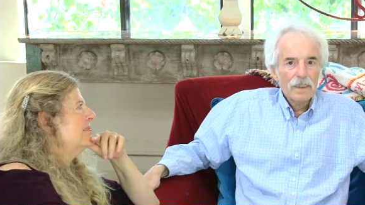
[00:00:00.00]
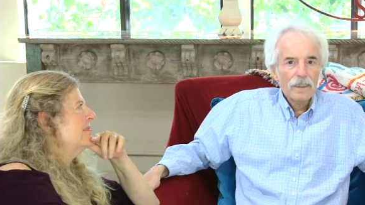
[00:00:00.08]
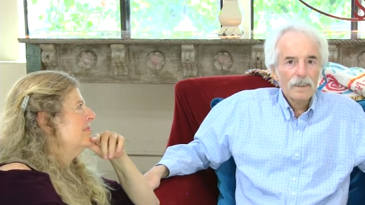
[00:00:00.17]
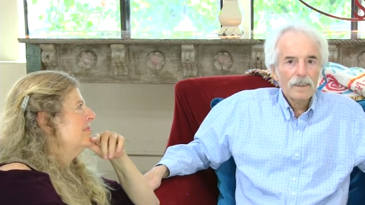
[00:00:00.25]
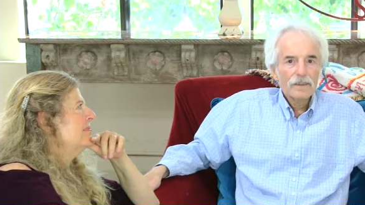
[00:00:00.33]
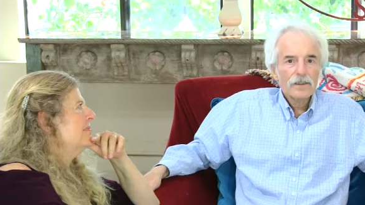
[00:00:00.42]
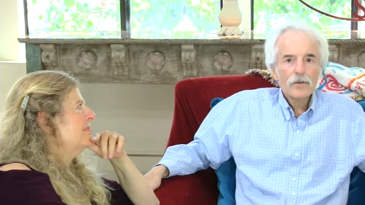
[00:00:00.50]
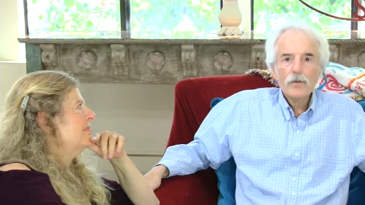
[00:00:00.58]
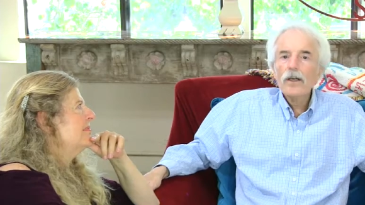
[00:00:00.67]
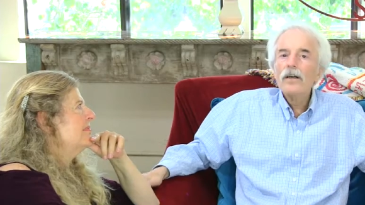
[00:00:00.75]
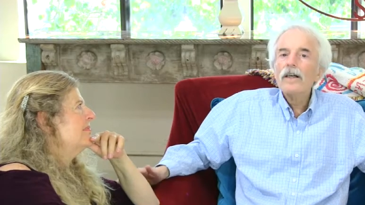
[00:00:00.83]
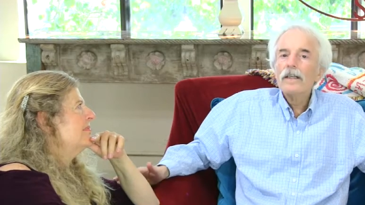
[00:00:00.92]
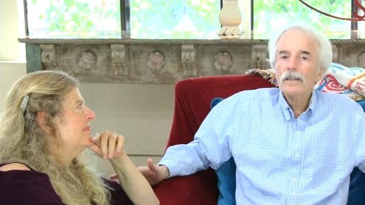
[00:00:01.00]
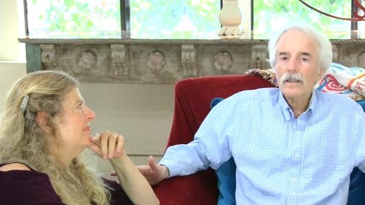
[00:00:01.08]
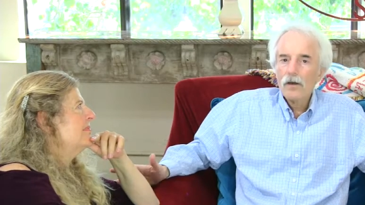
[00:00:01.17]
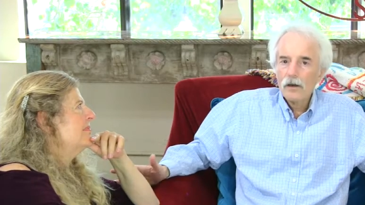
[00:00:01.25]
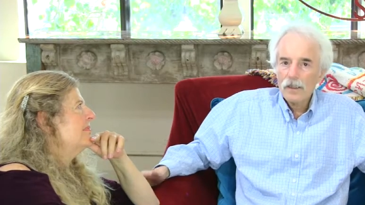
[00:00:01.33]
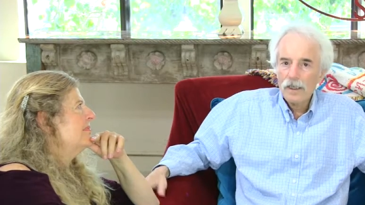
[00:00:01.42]
Speaker 1: Uh, so we all,
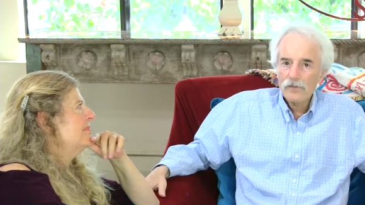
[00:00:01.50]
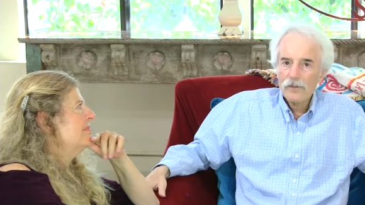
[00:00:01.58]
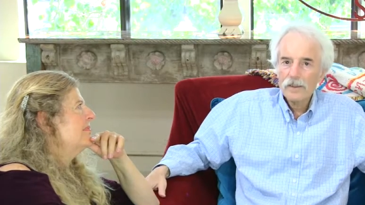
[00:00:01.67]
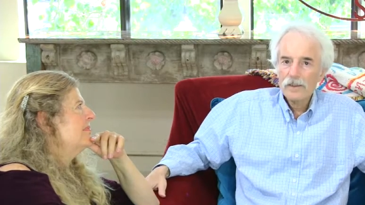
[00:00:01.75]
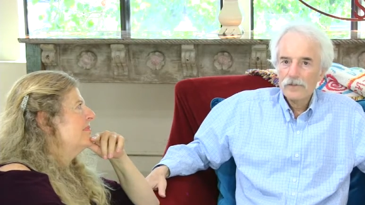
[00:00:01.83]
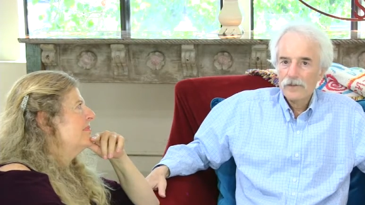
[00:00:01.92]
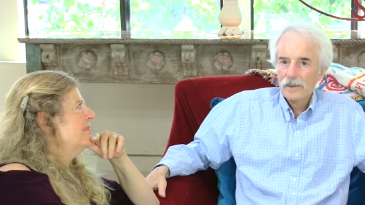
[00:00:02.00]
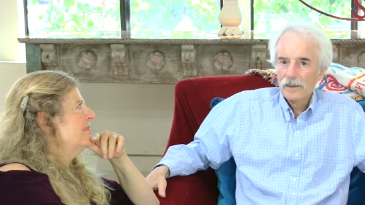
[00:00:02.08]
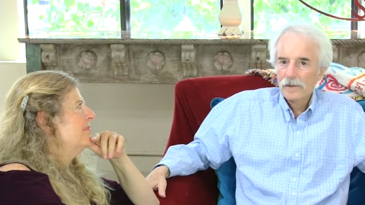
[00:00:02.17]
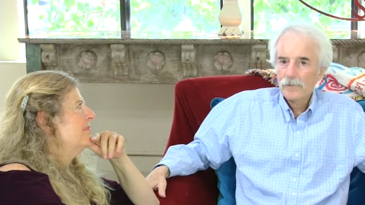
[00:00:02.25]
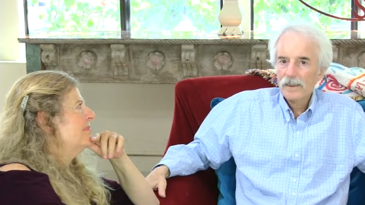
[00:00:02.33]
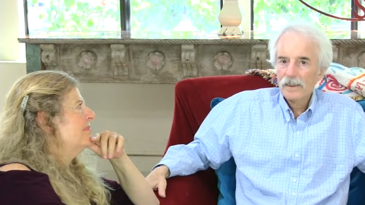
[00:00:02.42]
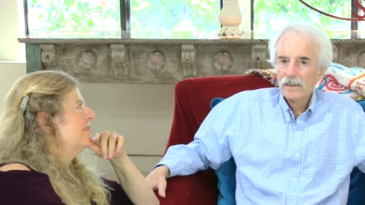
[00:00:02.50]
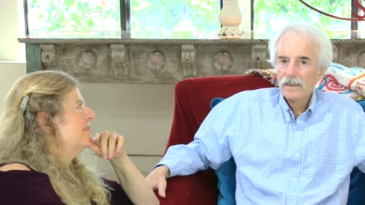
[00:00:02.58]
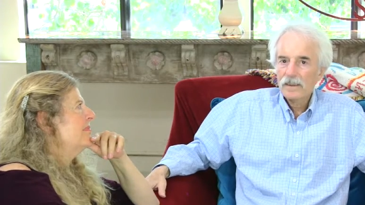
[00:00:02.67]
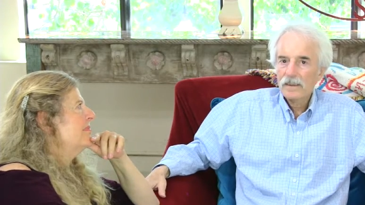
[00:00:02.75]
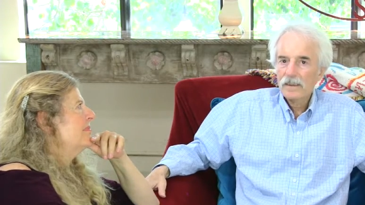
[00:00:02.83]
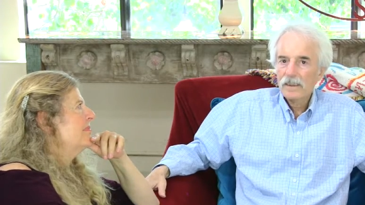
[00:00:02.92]
all have our different
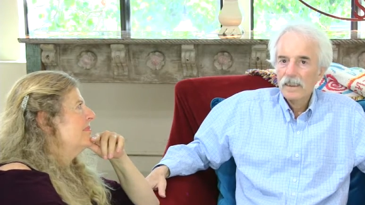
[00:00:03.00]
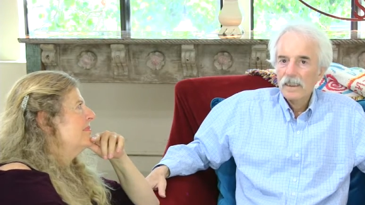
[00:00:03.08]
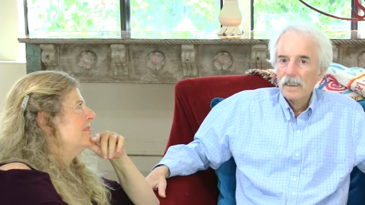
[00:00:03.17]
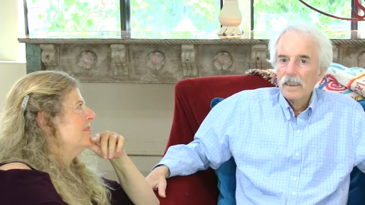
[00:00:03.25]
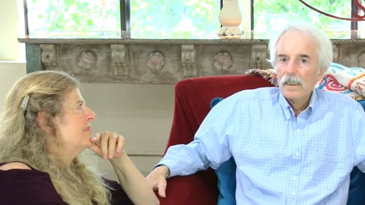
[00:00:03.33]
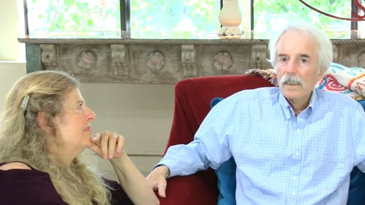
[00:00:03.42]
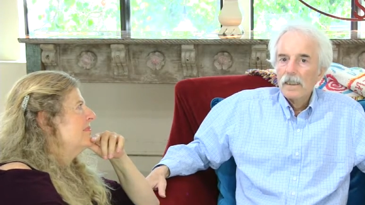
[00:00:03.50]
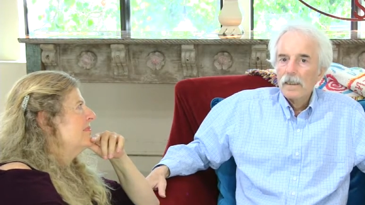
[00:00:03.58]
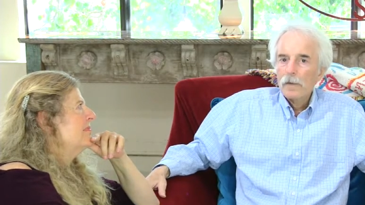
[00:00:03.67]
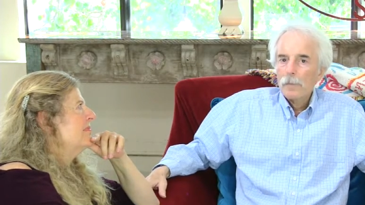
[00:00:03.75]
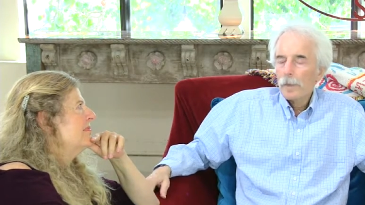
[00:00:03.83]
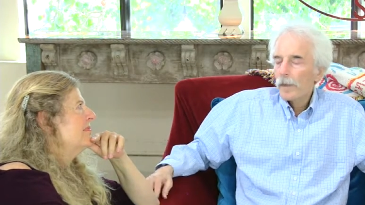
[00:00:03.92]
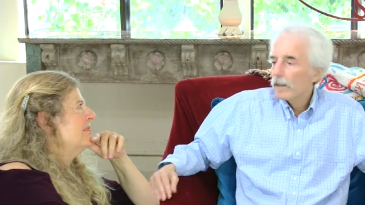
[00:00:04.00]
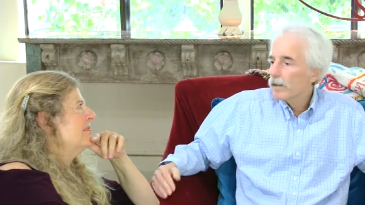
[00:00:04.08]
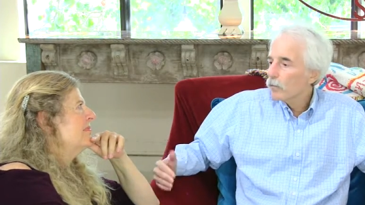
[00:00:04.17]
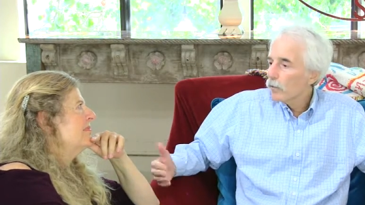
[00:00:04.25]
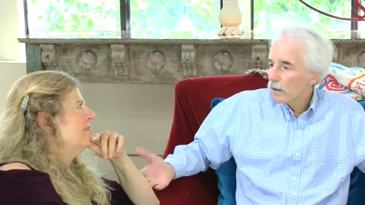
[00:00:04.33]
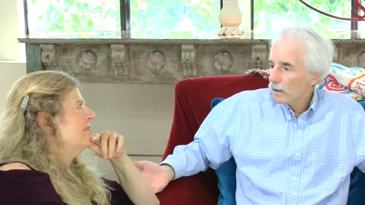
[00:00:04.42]
experiences. Uh,
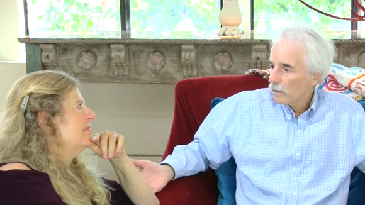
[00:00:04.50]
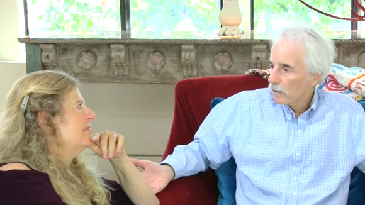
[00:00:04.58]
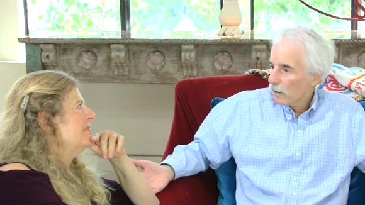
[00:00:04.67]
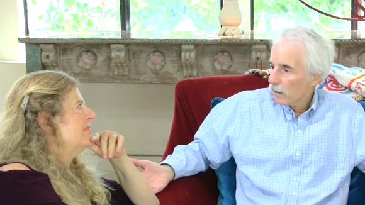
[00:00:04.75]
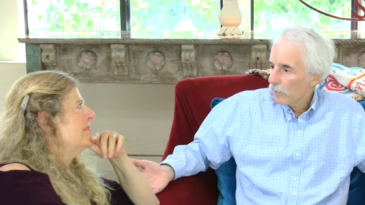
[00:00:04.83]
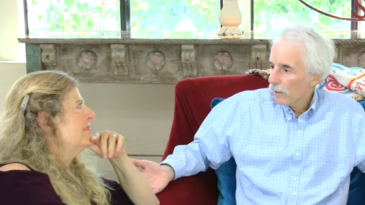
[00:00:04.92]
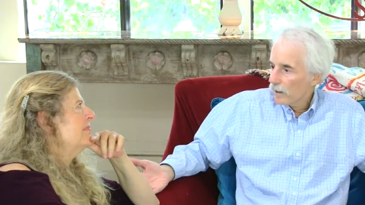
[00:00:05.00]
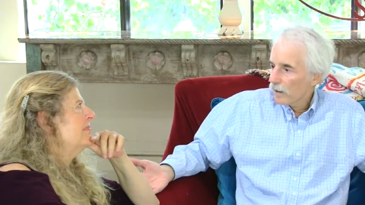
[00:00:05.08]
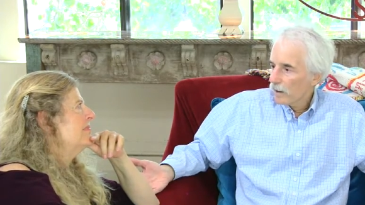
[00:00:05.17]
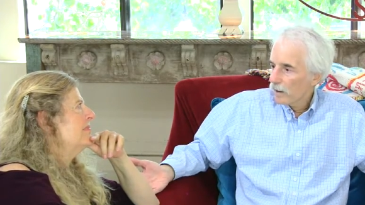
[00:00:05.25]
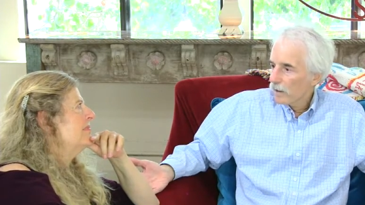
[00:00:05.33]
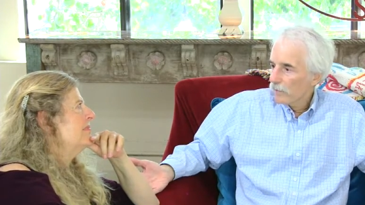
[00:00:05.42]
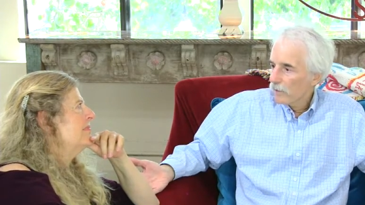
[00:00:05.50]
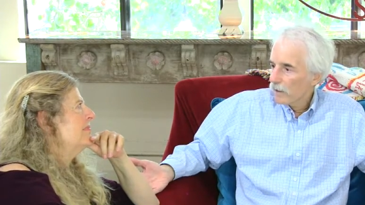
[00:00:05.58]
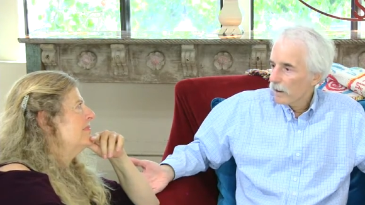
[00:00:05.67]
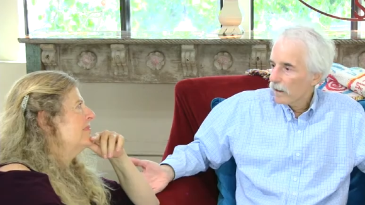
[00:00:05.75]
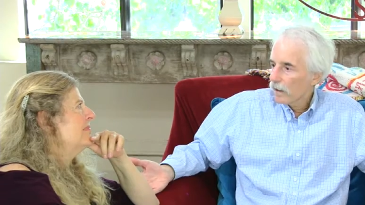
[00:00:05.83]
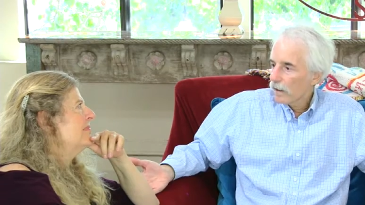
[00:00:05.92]
did you want to talk about
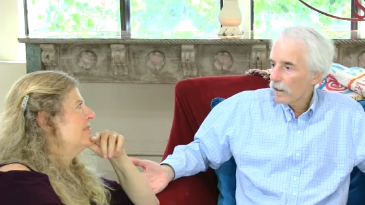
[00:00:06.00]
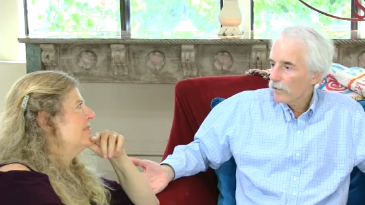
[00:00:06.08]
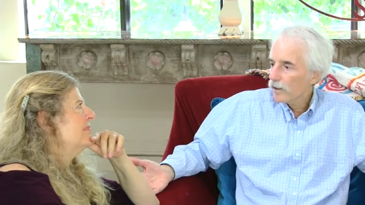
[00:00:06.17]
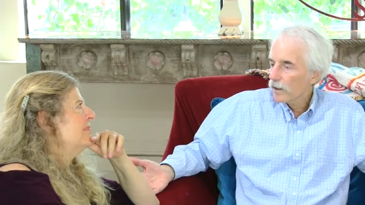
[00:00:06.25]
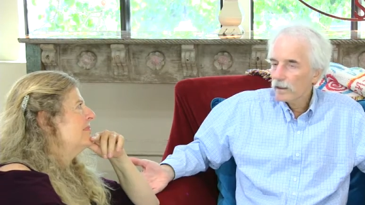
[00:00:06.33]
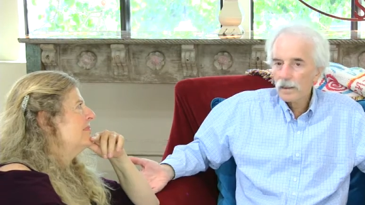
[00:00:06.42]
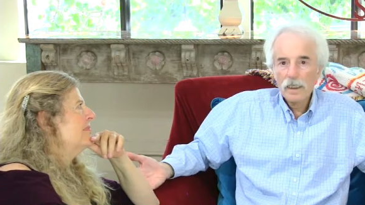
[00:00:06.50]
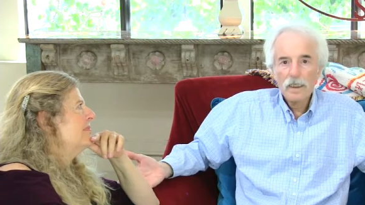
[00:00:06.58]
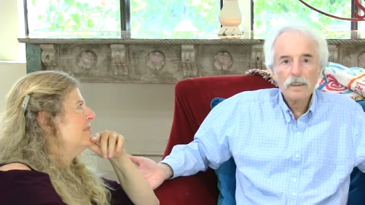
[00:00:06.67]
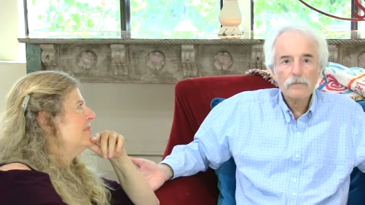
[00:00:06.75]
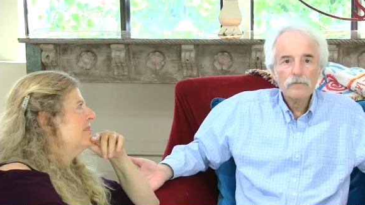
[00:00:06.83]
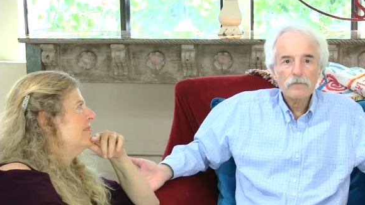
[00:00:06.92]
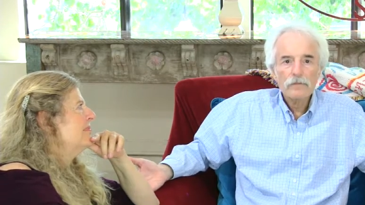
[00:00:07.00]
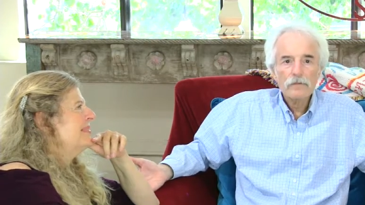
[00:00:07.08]
caregiving? Uh, how's our time?